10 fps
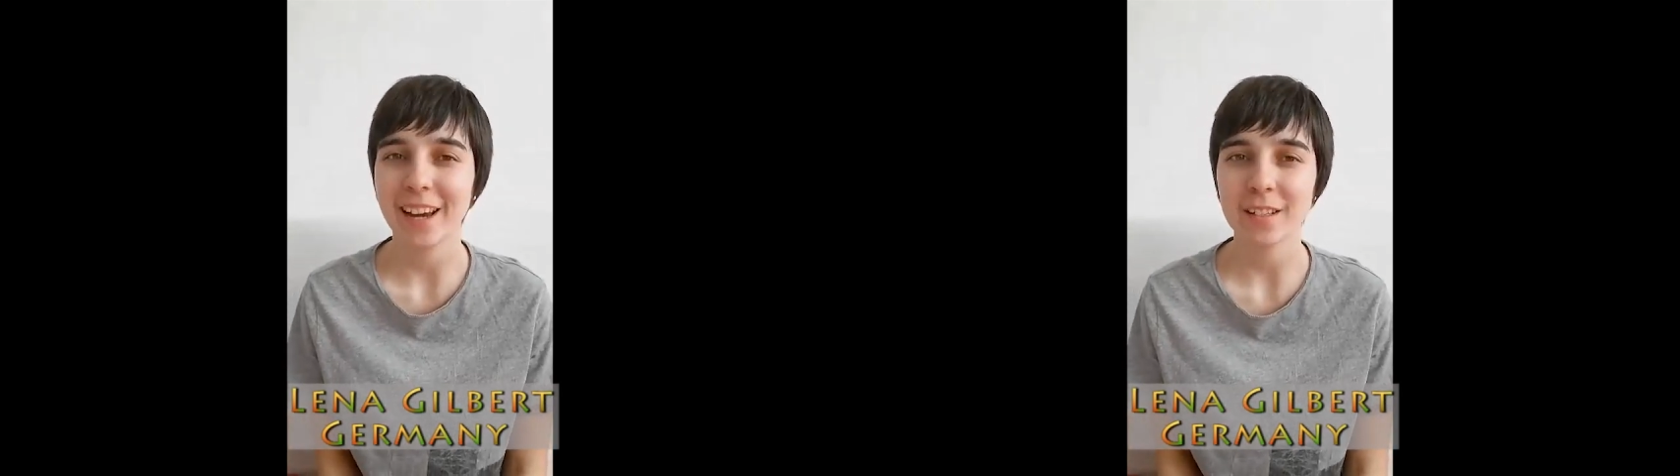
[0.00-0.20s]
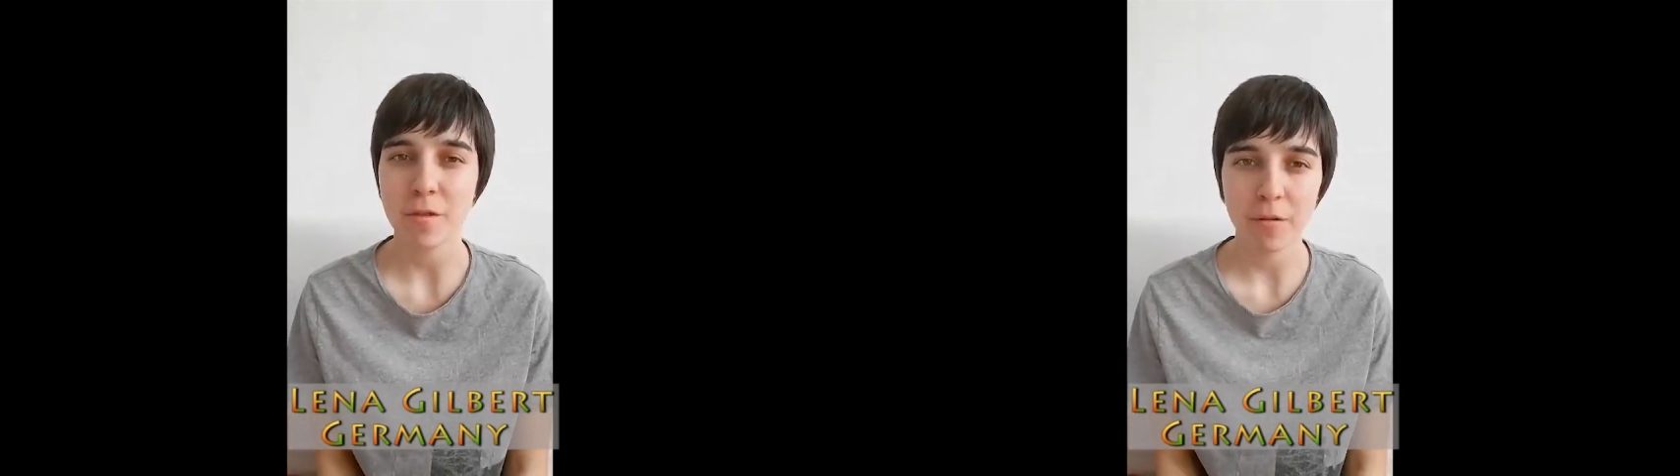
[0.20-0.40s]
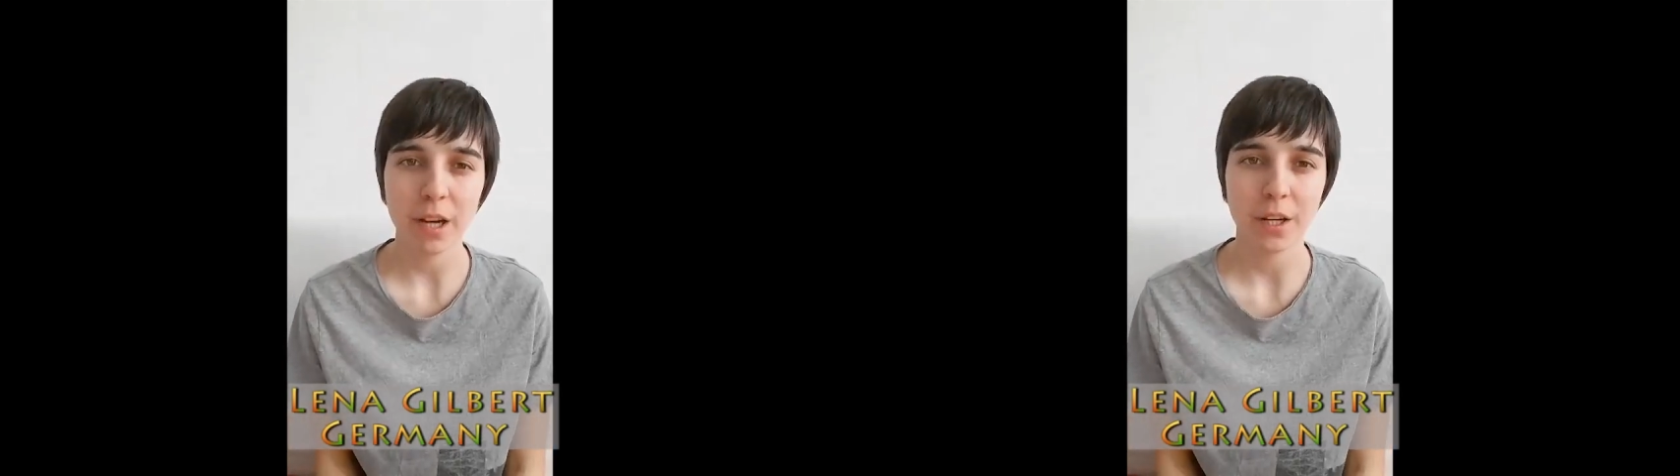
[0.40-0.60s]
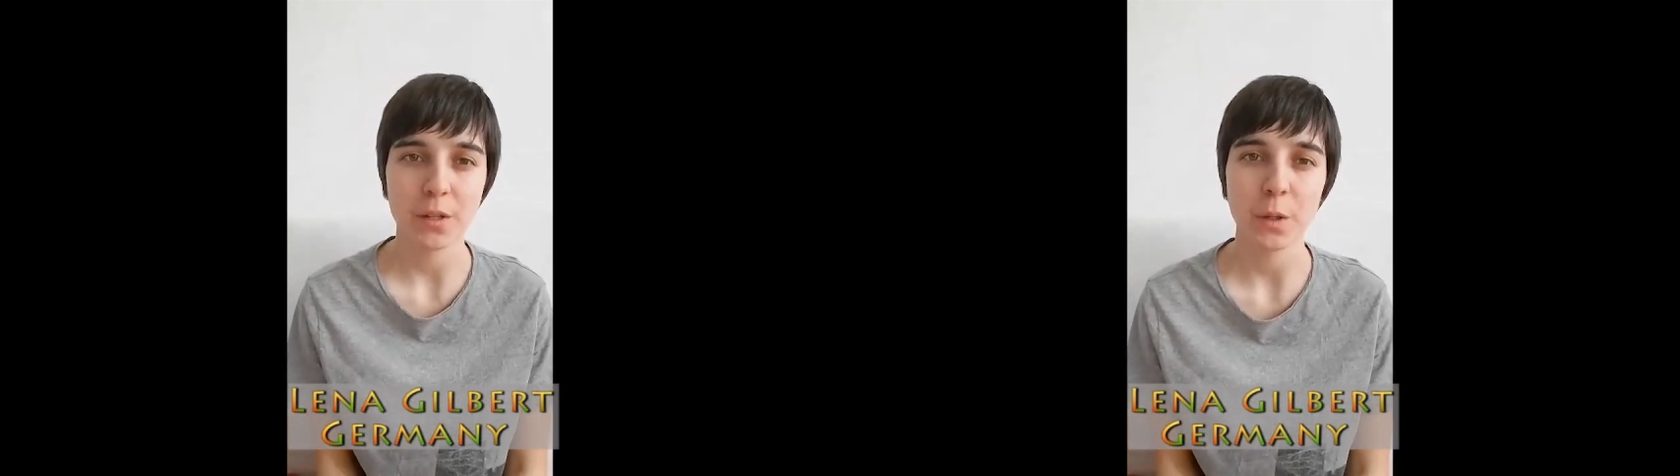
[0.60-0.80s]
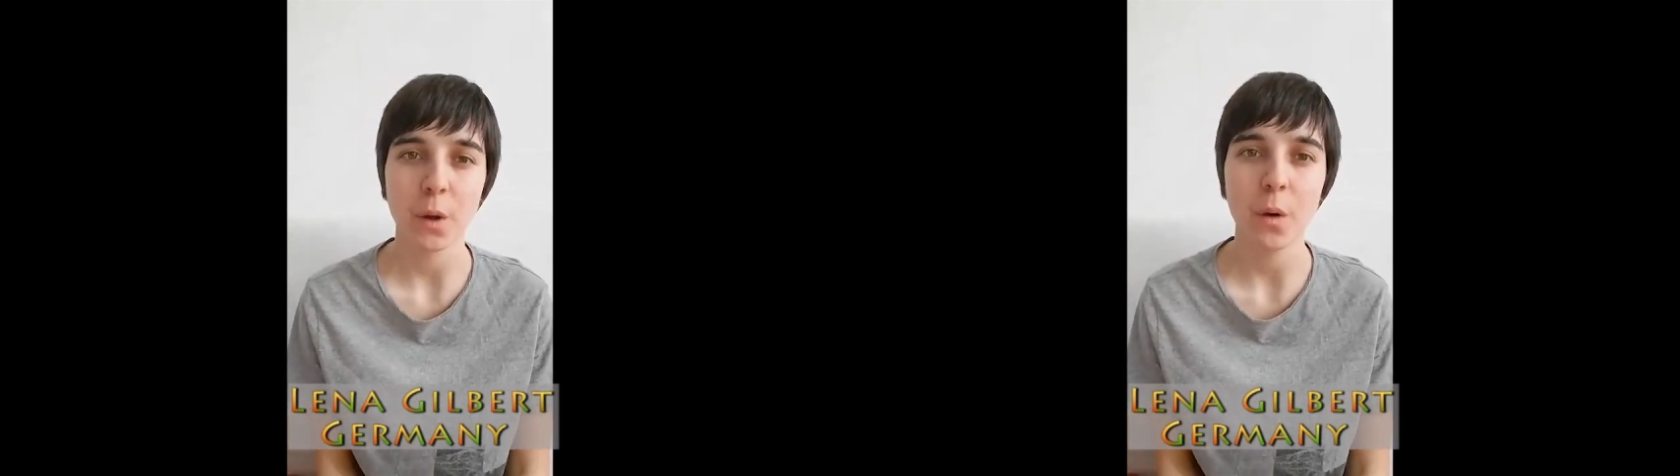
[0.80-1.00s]
T S three
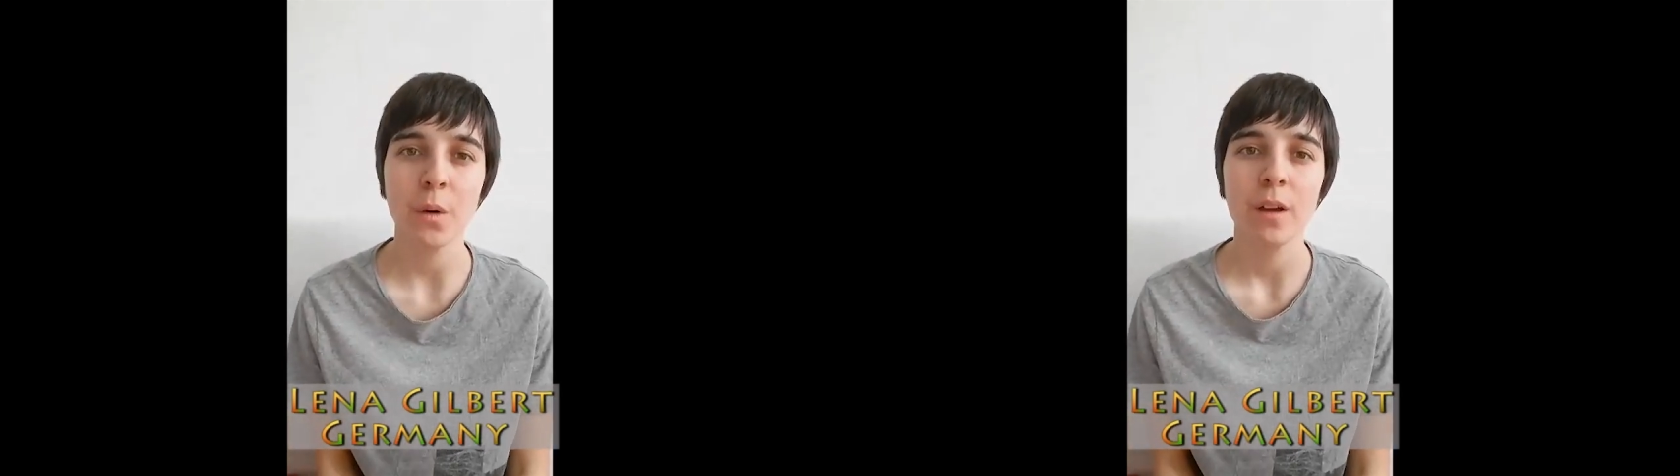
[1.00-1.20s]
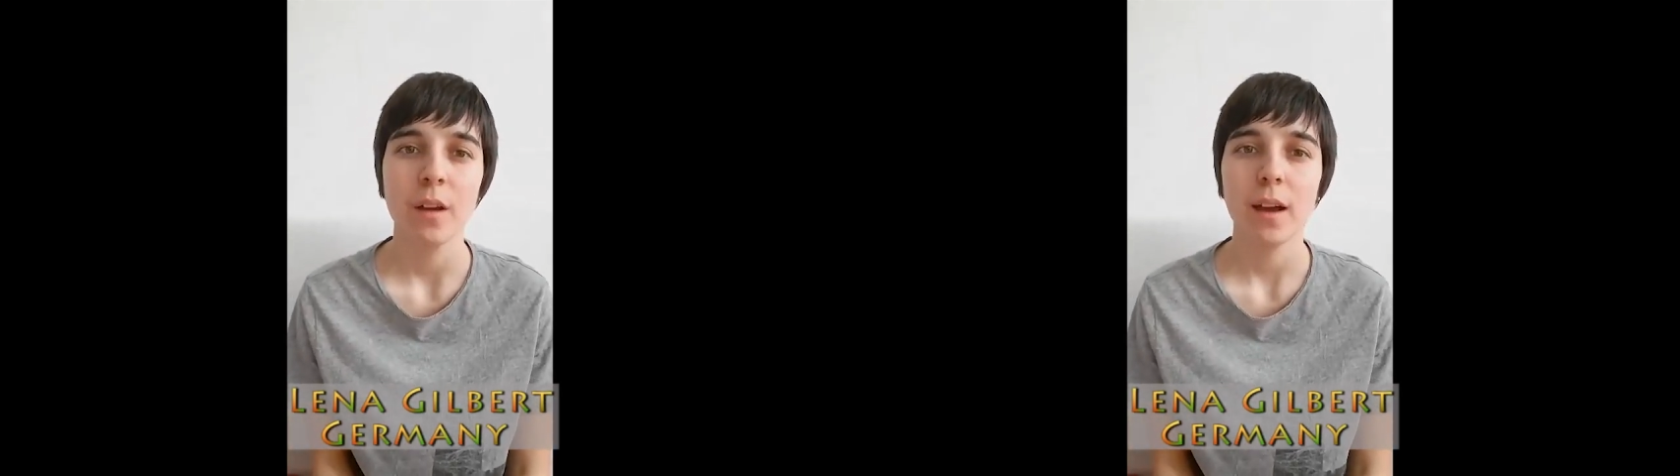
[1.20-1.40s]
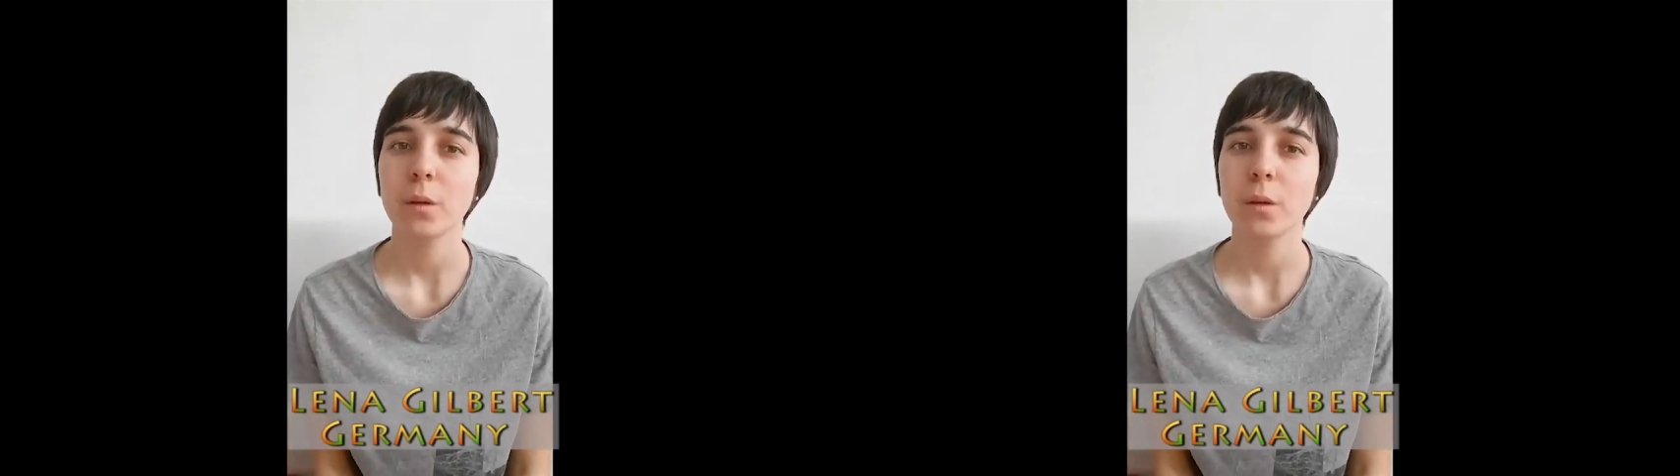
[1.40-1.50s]
years ago